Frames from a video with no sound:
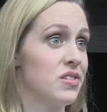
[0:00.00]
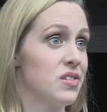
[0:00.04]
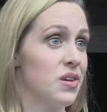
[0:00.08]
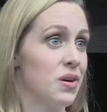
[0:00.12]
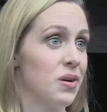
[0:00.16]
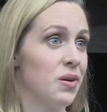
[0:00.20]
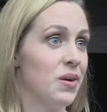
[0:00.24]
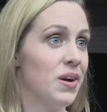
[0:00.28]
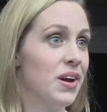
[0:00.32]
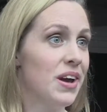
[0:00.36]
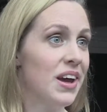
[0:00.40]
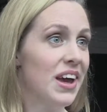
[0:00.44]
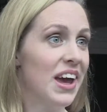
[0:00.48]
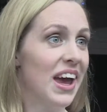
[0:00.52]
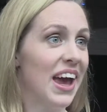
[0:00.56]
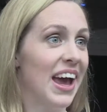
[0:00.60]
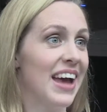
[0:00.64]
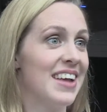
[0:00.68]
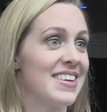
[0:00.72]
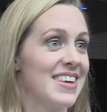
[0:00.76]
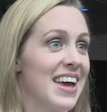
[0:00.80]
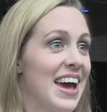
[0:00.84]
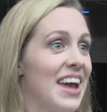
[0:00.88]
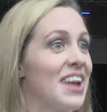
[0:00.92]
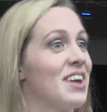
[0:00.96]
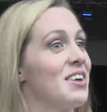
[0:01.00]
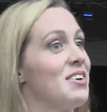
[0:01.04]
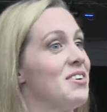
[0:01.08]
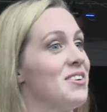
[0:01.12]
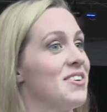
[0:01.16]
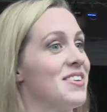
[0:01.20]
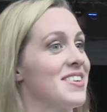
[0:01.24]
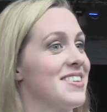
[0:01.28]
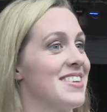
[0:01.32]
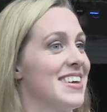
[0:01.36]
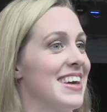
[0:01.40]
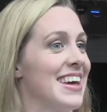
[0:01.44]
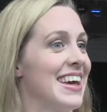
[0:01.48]
So it's kind of
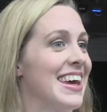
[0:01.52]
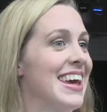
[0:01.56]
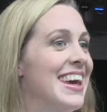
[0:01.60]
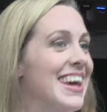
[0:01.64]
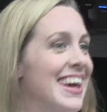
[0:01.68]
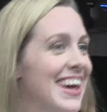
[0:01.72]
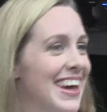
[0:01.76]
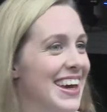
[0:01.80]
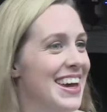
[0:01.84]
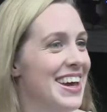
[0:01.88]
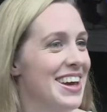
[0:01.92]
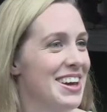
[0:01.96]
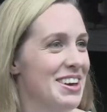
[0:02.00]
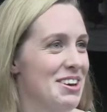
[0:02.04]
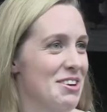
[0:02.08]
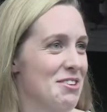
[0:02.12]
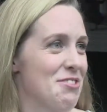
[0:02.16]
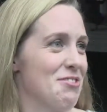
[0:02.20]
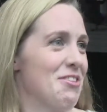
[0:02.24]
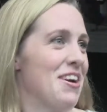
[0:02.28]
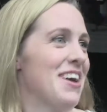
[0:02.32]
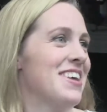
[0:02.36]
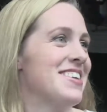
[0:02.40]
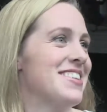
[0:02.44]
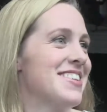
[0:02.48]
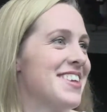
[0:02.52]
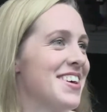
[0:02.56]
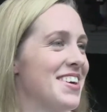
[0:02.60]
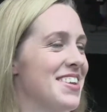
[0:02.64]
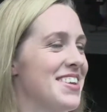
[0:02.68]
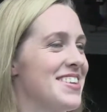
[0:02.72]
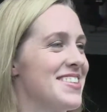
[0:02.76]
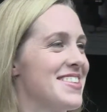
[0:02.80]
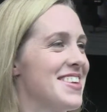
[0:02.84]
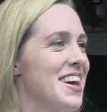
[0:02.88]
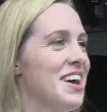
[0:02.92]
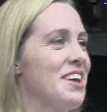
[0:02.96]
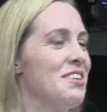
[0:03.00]
cool seeing your face on
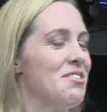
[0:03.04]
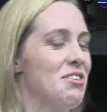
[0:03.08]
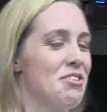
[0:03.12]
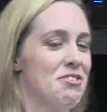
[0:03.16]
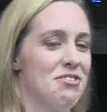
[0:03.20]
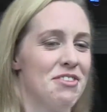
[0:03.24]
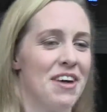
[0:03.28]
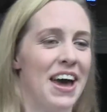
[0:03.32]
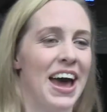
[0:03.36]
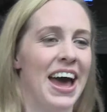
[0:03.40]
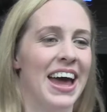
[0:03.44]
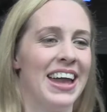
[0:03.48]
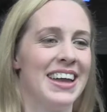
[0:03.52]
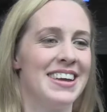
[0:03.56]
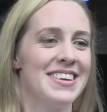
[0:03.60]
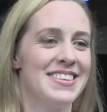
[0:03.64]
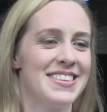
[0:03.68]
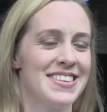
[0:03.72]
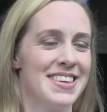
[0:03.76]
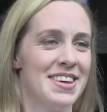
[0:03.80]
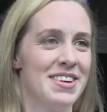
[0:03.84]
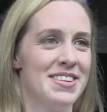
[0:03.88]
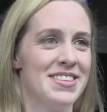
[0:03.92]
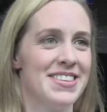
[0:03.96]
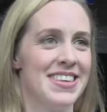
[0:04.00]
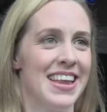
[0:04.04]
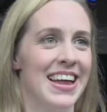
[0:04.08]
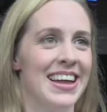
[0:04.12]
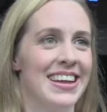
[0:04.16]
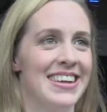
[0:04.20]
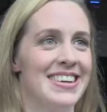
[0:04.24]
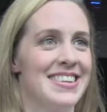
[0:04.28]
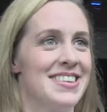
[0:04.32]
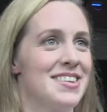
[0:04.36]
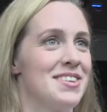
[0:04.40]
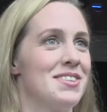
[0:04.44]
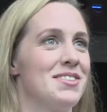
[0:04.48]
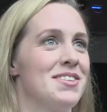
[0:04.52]
the side of a van. It's
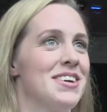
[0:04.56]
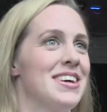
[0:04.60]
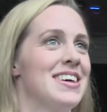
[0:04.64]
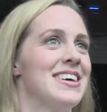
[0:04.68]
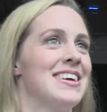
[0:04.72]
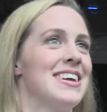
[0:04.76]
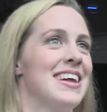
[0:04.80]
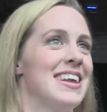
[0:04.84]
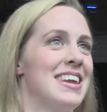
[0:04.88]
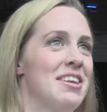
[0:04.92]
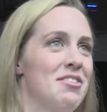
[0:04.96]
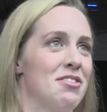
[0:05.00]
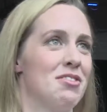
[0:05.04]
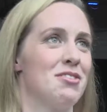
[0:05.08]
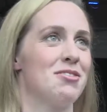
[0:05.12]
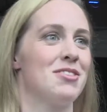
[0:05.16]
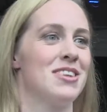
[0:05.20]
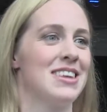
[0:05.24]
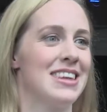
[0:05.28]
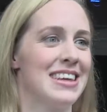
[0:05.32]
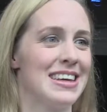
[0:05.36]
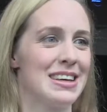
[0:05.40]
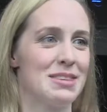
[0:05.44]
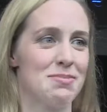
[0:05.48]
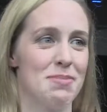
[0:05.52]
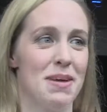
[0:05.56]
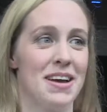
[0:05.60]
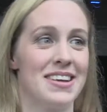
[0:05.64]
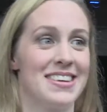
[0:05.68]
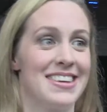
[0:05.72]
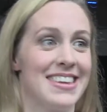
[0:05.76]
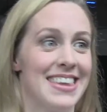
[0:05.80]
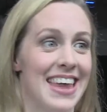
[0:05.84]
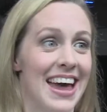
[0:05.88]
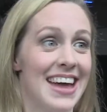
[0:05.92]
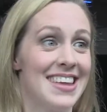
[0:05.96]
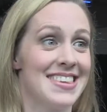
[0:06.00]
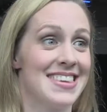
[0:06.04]
slightly surreal. I never really
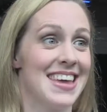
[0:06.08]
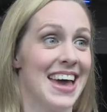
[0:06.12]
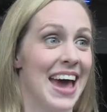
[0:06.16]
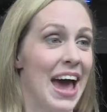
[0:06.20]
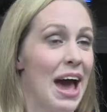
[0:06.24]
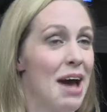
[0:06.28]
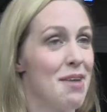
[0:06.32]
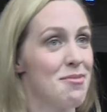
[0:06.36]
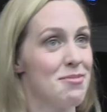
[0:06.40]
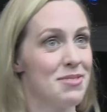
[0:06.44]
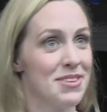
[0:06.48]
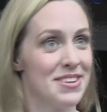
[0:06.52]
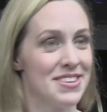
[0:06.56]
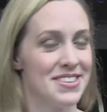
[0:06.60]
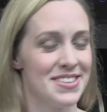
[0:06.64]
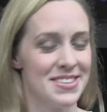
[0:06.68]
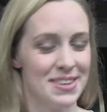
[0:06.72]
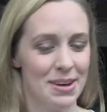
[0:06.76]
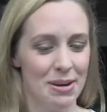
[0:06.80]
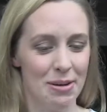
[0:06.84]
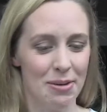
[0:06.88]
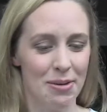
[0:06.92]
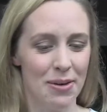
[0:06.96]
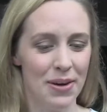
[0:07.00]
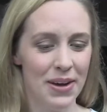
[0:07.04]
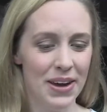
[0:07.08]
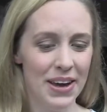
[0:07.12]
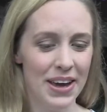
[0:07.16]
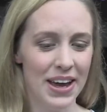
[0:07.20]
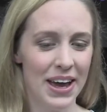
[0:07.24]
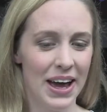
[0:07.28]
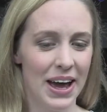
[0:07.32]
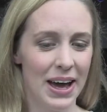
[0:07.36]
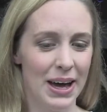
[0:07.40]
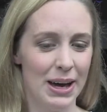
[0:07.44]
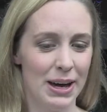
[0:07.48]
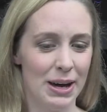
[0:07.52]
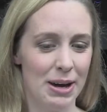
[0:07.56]
expected that to happen, so
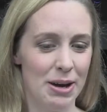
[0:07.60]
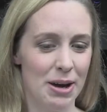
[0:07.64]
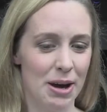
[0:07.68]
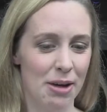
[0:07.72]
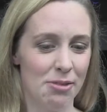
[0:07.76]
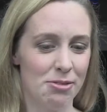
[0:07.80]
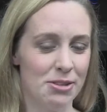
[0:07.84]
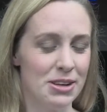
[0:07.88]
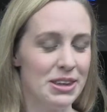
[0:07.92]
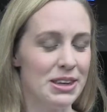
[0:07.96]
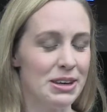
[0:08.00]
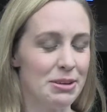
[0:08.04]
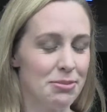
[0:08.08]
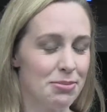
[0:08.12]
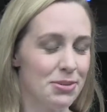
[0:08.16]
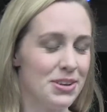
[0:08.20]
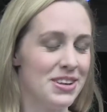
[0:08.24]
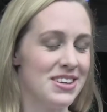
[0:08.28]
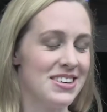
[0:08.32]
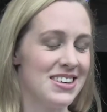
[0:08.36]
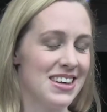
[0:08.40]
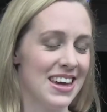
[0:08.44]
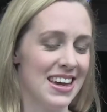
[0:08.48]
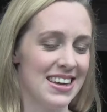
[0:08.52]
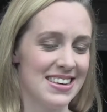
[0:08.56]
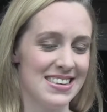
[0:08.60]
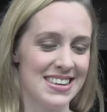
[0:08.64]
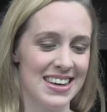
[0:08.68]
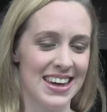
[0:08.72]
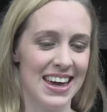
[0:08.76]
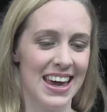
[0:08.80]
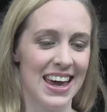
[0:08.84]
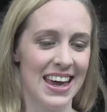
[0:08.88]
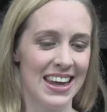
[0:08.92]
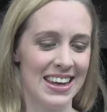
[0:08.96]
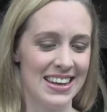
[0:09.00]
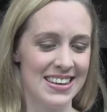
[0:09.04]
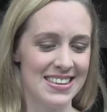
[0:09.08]
I really appreciate
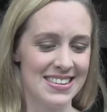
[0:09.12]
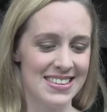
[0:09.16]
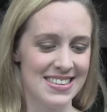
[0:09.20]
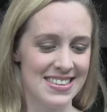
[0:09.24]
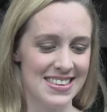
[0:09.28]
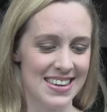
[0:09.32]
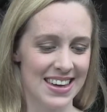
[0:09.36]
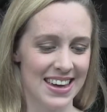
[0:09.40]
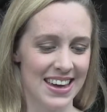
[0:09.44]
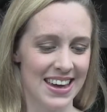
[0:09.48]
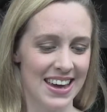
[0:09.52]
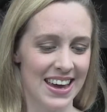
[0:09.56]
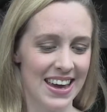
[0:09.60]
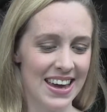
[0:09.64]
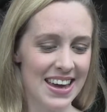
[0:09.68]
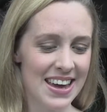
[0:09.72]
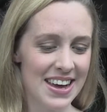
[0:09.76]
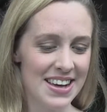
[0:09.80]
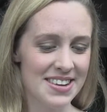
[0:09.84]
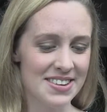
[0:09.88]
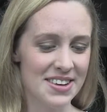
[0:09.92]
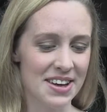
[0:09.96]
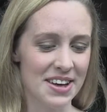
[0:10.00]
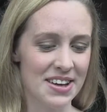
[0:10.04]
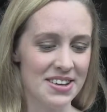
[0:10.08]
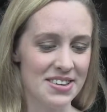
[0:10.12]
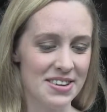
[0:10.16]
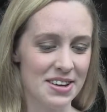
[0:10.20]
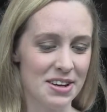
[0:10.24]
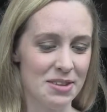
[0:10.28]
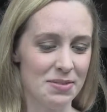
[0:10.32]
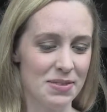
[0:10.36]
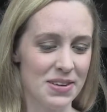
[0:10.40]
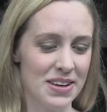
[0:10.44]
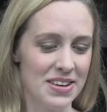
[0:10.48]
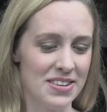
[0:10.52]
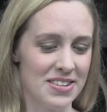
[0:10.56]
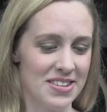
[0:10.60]
it, and it's going to
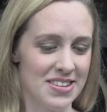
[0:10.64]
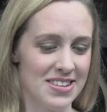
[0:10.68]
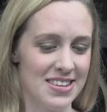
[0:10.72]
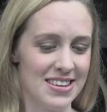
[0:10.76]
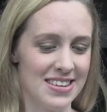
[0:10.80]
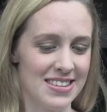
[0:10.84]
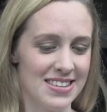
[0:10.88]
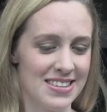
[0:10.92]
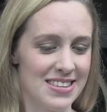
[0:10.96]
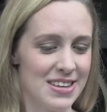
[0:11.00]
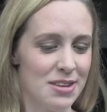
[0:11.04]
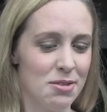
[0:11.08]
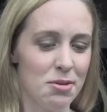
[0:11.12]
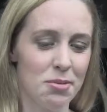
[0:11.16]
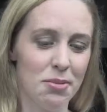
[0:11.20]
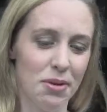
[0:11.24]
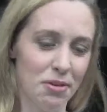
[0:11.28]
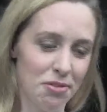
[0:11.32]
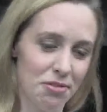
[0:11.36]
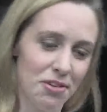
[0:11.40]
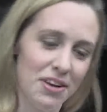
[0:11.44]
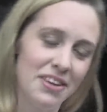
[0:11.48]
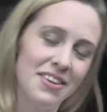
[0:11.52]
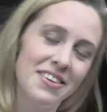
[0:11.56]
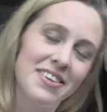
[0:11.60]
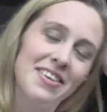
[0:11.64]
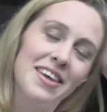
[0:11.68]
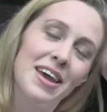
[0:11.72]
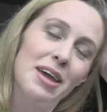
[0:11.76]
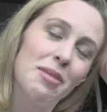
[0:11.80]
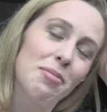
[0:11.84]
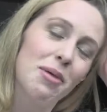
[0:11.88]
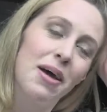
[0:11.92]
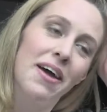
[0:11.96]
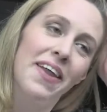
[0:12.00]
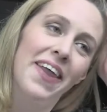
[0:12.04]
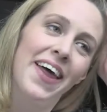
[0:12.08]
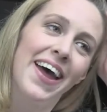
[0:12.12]
be interesting to see what my friends say
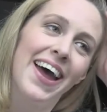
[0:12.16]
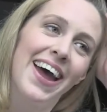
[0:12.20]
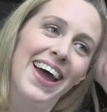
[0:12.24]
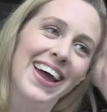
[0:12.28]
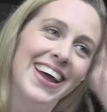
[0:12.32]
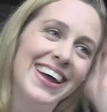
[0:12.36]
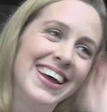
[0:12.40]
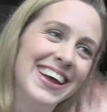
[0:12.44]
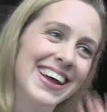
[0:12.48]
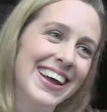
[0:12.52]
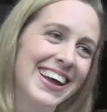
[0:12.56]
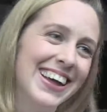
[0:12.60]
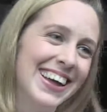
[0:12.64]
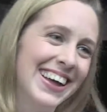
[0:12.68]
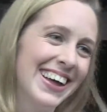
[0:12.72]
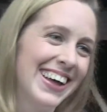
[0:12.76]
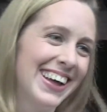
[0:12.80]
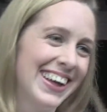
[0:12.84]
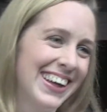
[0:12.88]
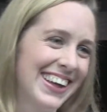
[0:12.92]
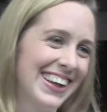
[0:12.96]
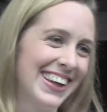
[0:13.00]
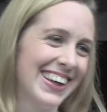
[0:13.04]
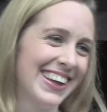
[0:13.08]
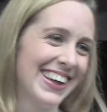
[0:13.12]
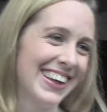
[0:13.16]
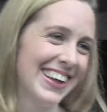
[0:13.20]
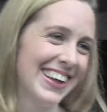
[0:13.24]
about that.